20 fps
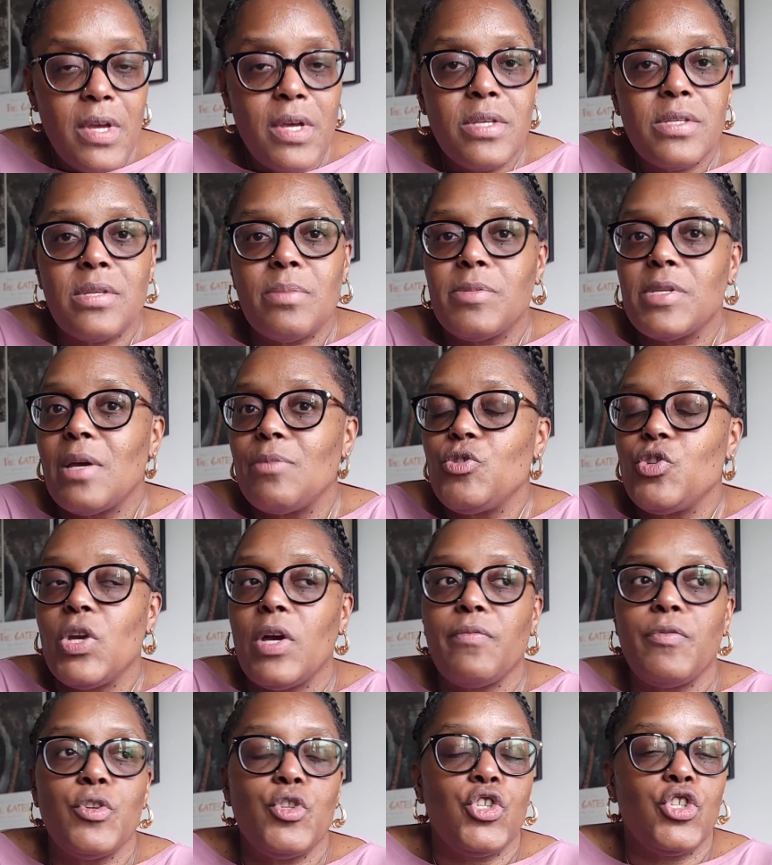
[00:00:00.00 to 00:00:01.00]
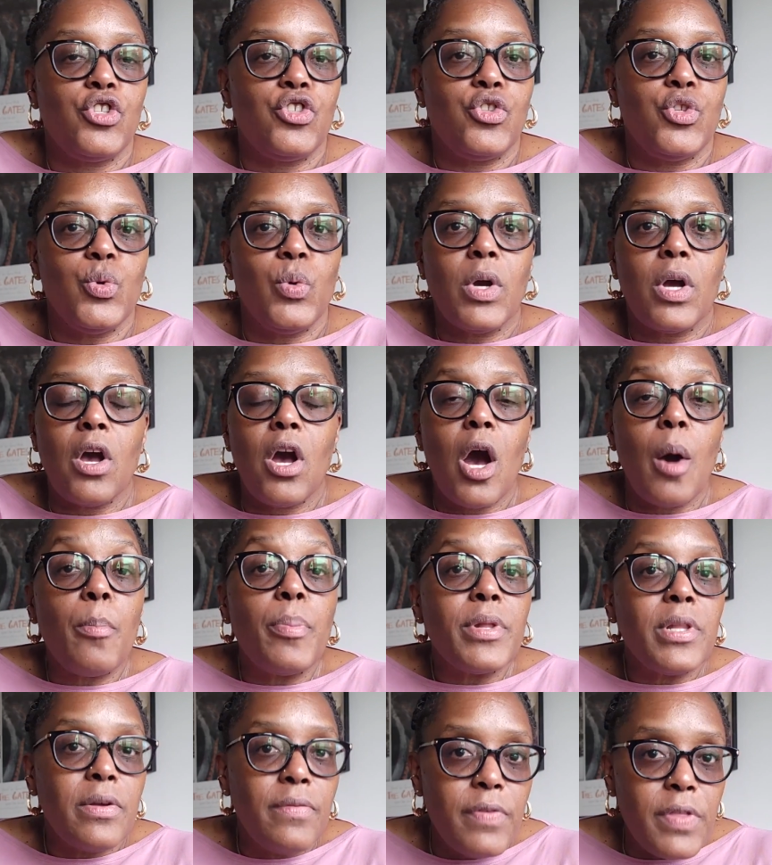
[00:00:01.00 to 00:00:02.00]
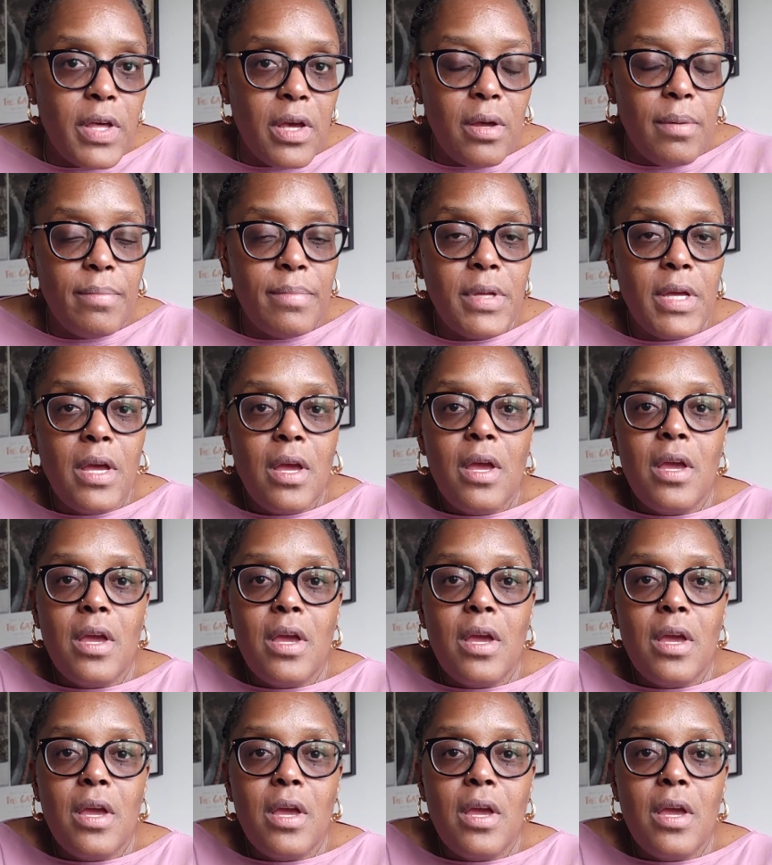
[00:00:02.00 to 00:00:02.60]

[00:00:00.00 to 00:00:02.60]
Sometimes you have to just do a couple of them.